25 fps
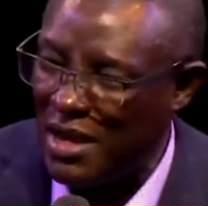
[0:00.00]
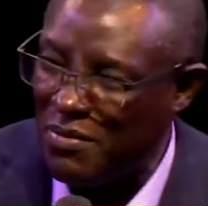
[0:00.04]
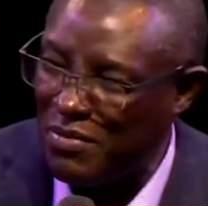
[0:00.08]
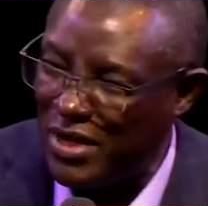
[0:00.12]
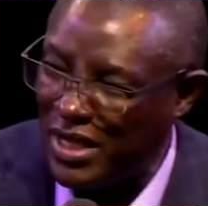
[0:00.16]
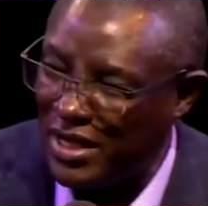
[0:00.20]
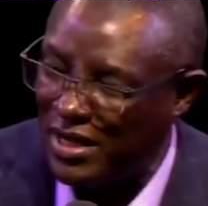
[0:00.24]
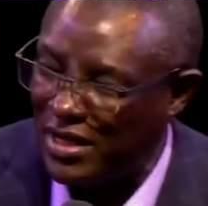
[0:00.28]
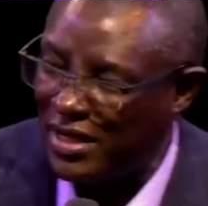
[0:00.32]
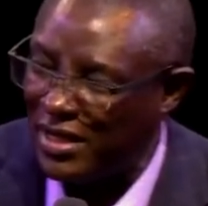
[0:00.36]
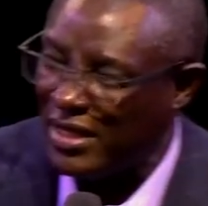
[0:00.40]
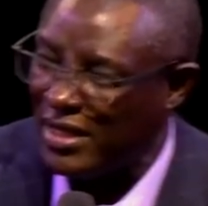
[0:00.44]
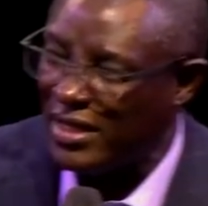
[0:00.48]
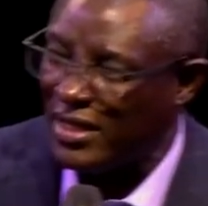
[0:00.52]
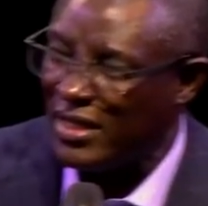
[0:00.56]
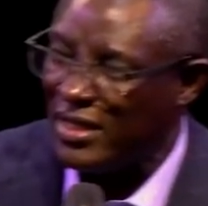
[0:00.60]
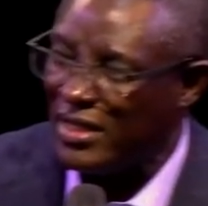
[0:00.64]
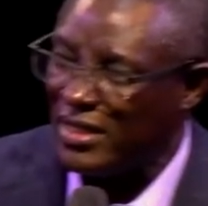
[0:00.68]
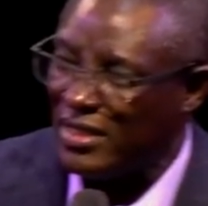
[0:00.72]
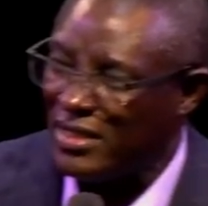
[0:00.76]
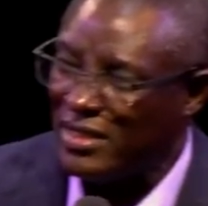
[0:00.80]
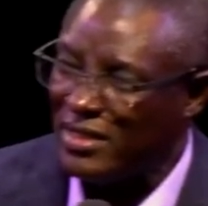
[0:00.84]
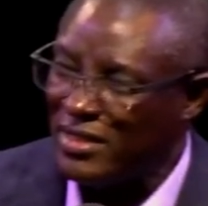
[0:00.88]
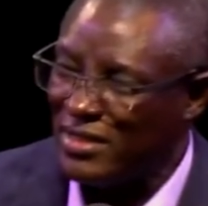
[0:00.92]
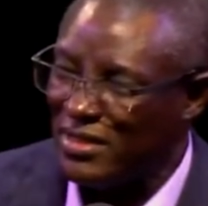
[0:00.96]
I mean,
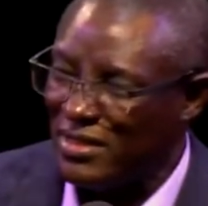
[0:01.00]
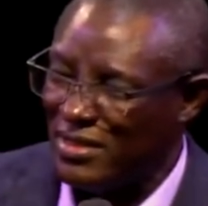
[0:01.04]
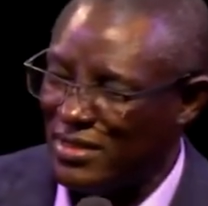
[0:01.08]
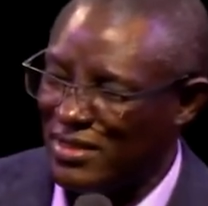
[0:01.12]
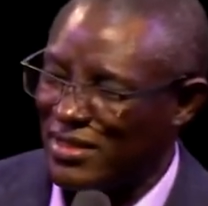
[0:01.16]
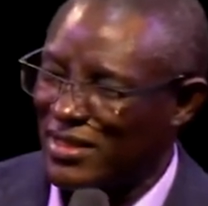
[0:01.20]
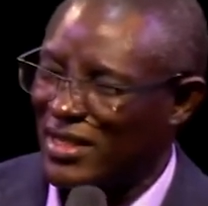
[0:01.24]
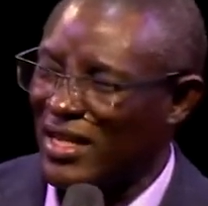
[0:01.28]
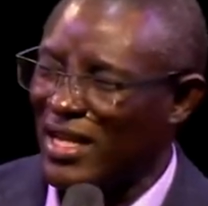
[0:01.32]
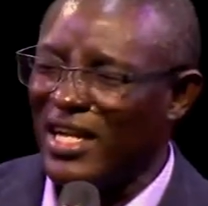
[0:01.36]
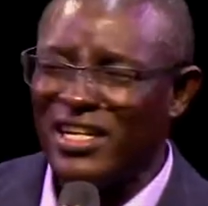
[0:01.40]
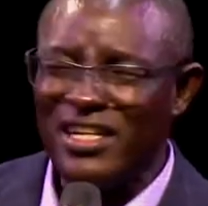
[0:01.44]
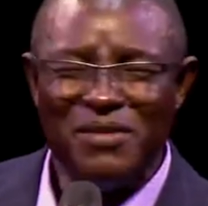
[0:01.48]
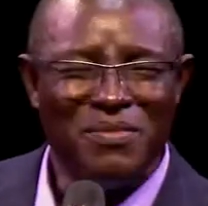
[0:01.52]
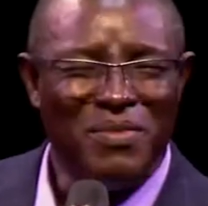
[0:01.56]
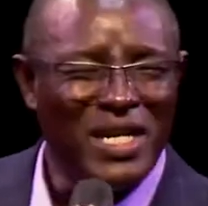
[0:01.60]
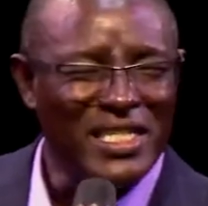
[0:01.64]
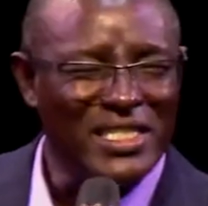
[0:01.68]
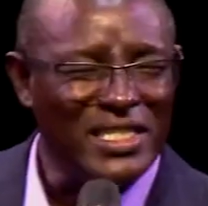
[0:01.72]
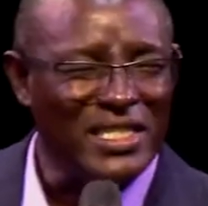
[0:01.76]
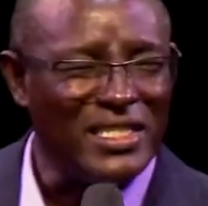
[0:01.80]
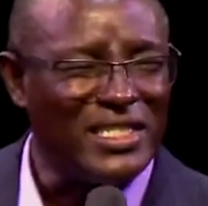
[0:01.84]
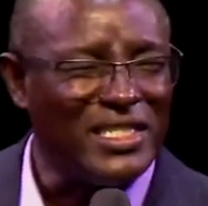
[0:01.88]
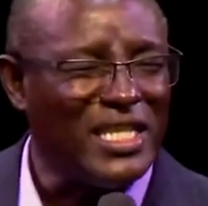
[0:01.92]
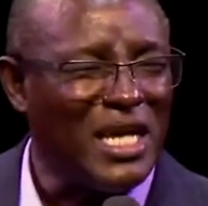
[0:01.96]
can you
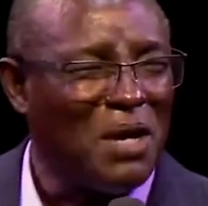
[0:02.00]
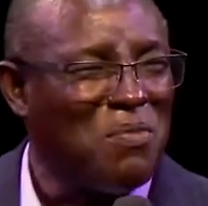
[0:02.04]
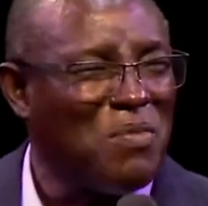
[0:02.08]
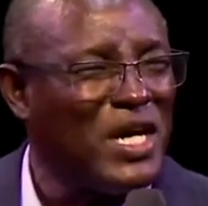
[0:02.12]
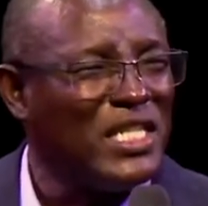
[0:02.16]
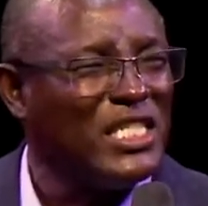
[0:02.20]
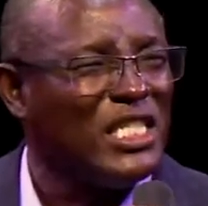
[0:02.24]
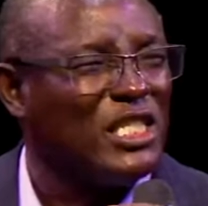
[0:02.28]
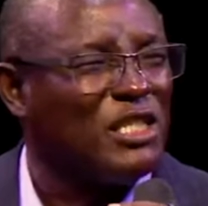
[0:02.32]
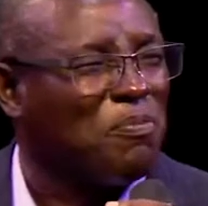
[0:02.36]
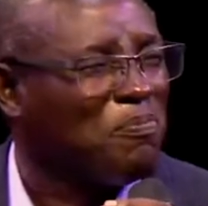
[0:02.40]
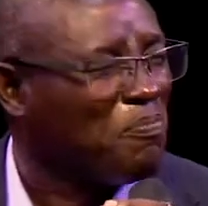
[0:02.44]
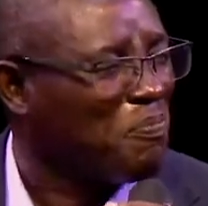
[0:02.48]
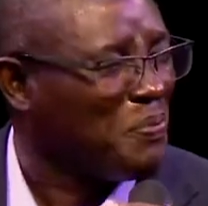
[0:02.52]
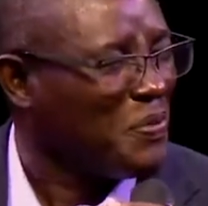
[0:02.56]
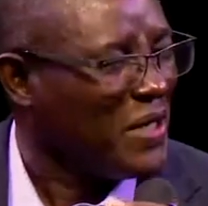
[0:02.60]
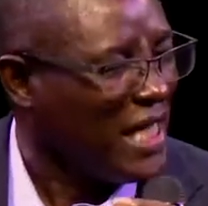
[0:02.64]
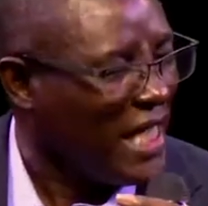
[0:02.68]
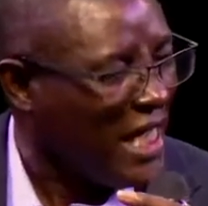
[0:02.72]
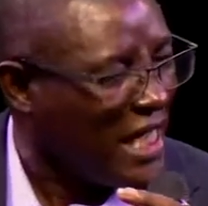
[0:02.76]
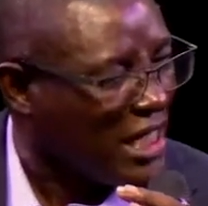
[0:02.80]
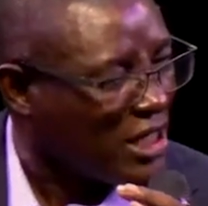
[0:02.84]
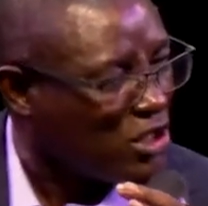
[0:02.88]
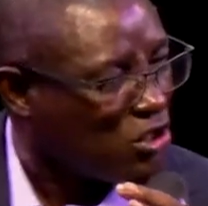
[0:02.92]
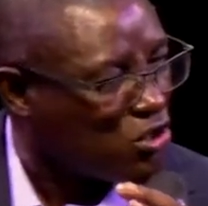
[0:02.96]
imagine someone is
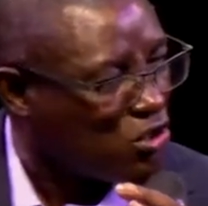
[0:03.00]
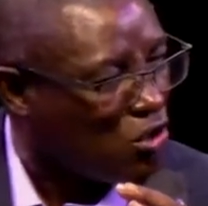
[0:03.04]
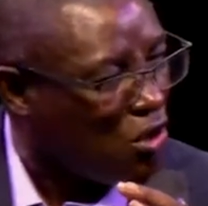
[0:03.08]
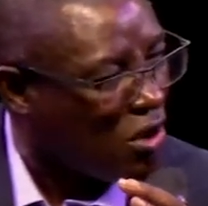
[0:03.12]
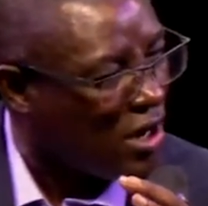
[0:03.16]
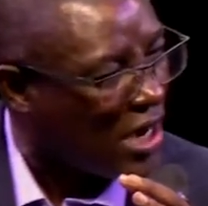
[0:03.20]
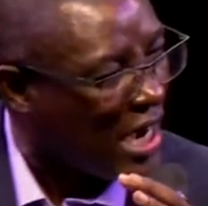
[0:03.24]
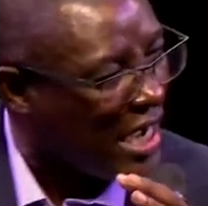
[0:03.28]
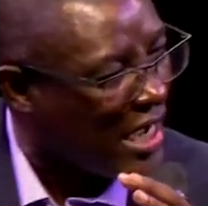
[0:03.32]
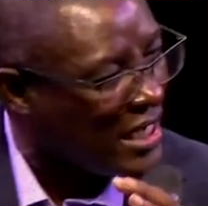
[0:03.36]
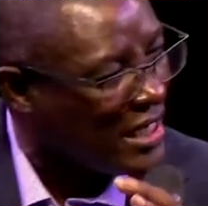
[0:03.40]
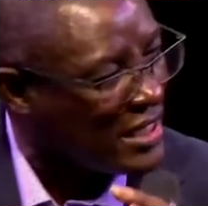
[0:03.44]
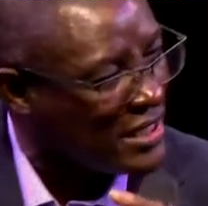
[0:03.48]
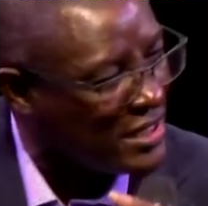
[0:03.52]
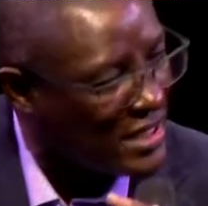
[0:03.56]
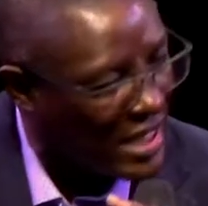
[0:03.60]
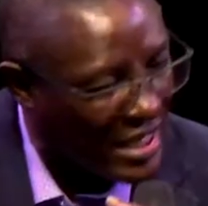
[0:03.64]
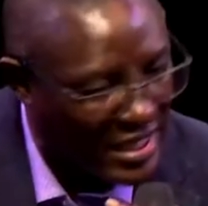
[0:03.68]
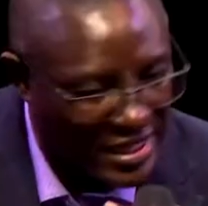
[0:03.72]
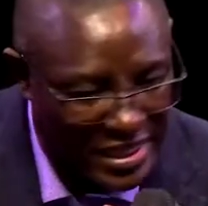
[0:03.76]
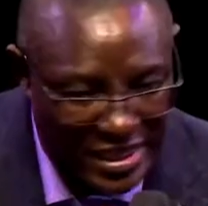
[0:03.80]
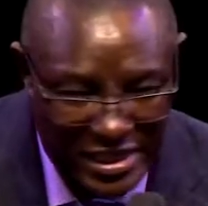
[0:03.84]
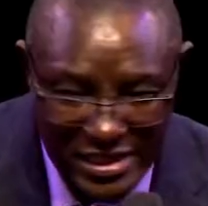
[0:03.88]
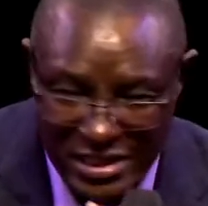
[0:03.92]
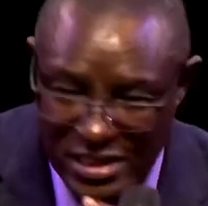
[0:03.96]
playing soccer
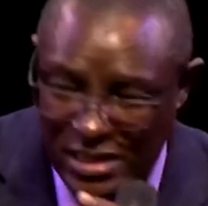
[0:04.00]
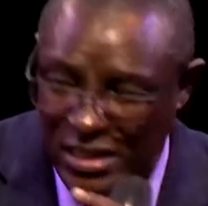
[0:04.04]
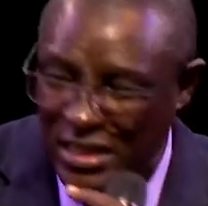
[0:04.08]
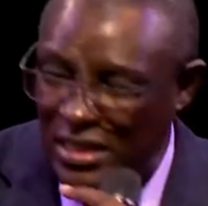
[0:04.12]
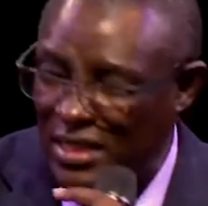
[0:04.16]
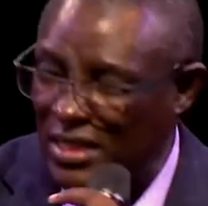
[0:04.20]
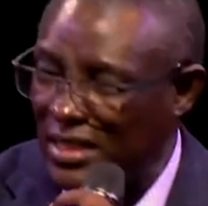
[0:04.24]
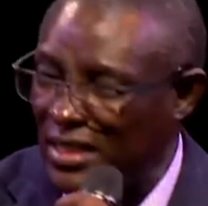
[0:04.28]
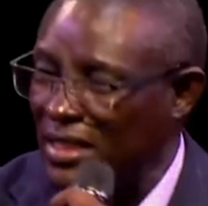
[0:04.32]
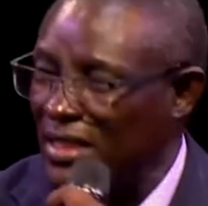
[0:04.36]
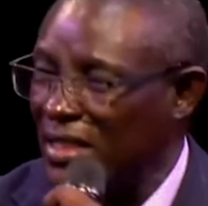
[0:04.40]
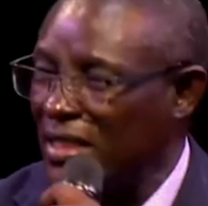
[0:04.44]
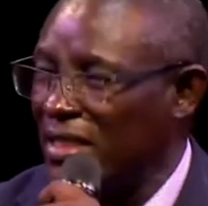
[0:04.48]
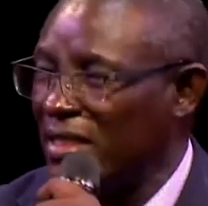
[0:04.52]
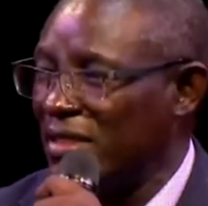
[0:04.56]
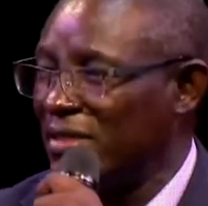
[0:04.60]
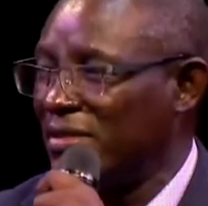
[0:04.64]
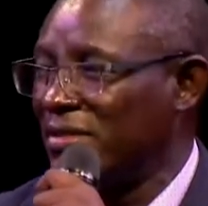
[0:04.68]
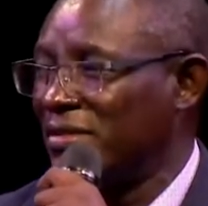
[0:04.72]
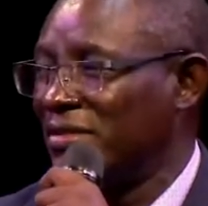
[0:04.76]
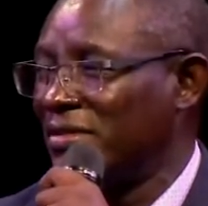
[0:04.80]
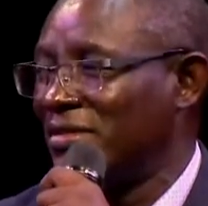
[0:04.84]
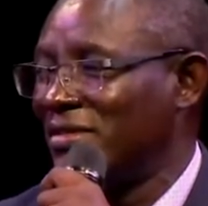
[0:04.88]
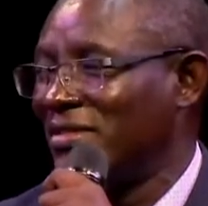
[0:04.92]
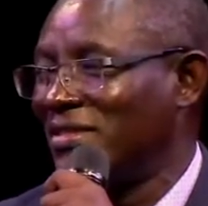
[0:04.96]
inside his
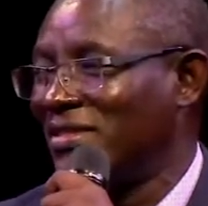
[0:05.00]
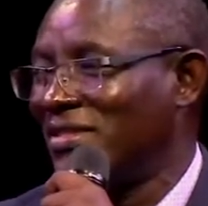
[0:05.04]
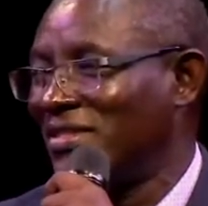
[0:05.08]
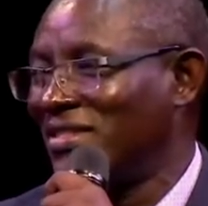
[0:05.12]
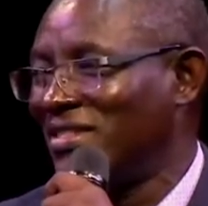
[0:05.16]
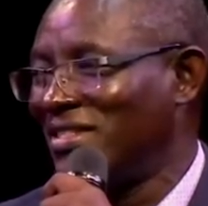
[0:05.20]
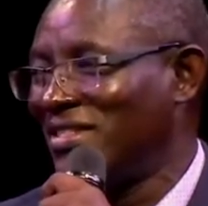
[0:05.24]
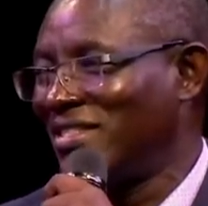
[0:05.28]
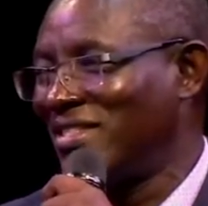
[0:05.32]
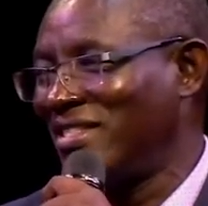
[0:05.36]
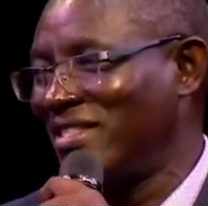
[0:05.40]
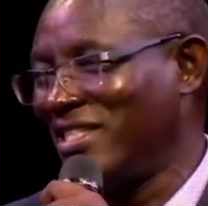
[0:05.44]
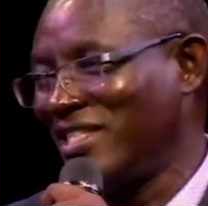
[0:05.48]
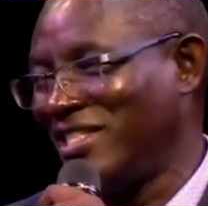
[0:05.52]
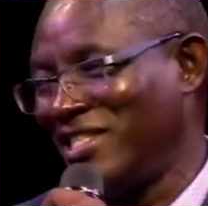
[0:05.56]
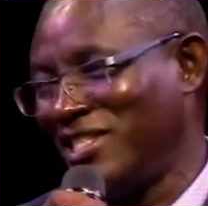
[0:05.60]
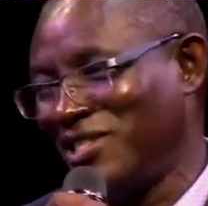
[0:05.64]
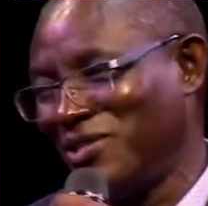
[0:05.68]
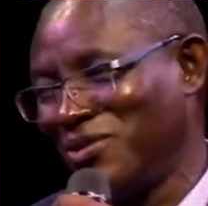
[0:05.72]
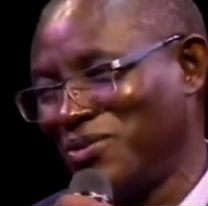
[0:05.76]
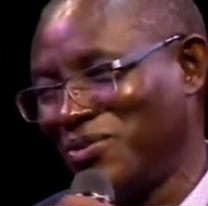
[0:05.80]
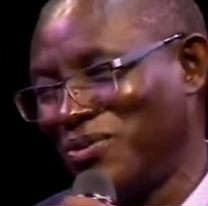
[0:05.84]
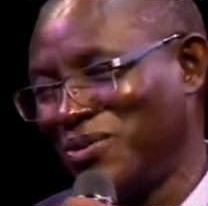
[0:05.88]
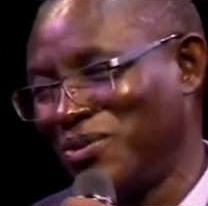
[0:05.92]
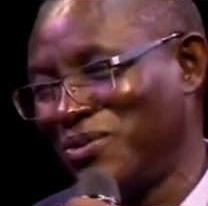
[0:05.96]

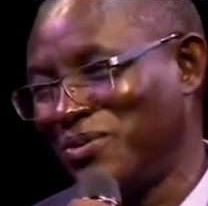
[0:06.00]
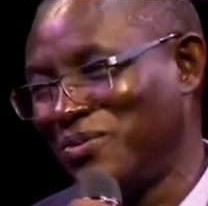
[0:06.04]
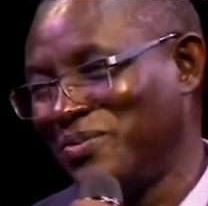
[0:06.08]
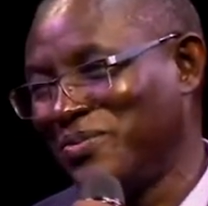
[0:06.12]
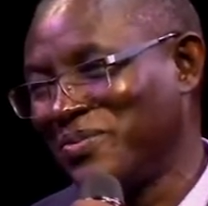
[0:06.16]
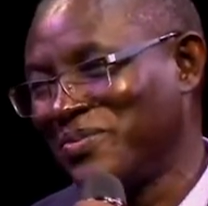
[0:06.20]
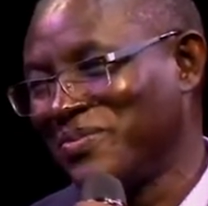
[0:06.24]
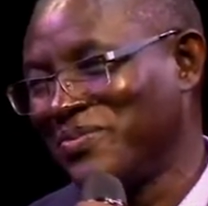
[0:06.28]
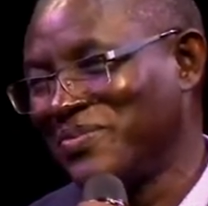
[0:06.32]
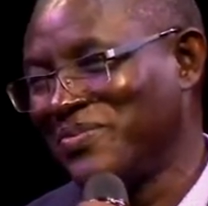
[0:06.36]
sitting room?